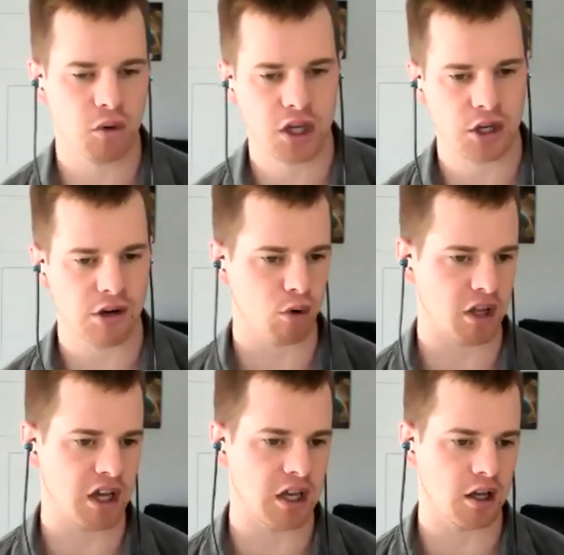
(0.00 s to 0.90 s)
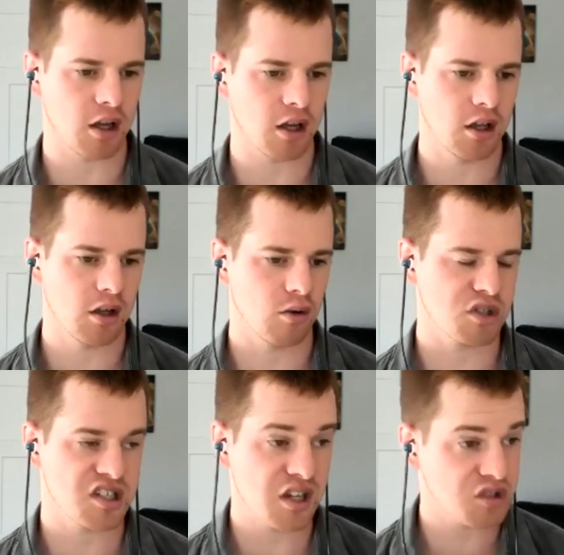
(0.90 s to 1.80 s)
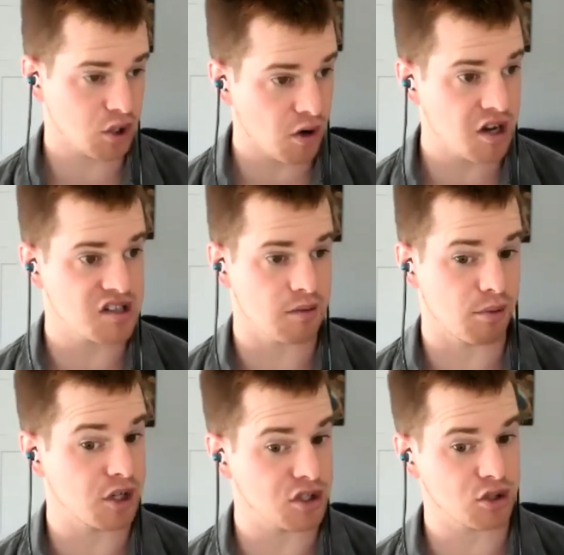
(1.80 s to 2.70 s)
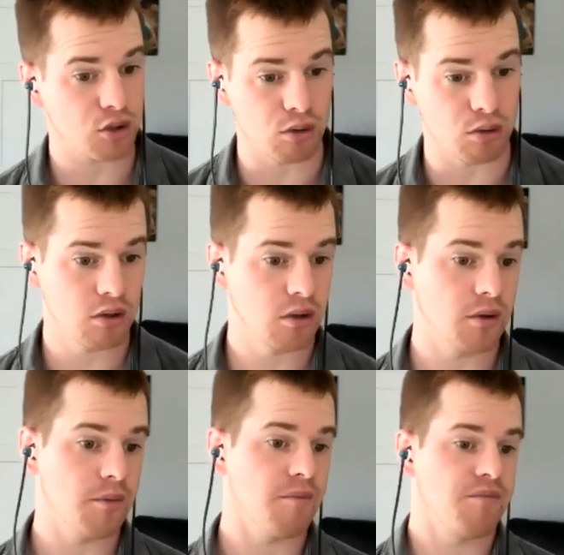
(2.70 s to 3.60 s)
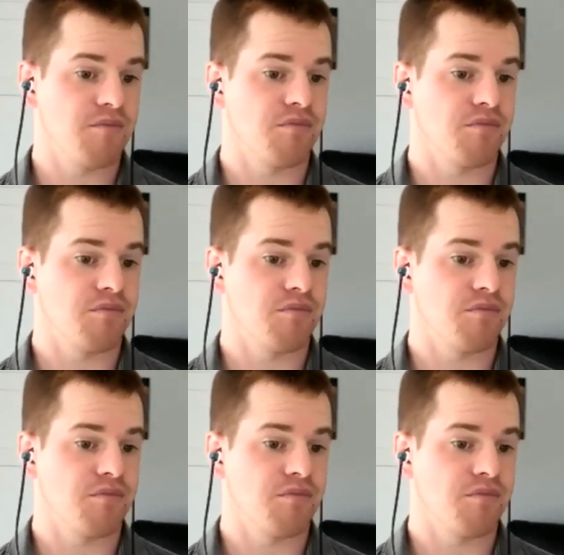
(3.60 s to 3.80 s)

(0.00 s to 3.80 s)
enough organic, which sounds crazy, but it's true. one hundred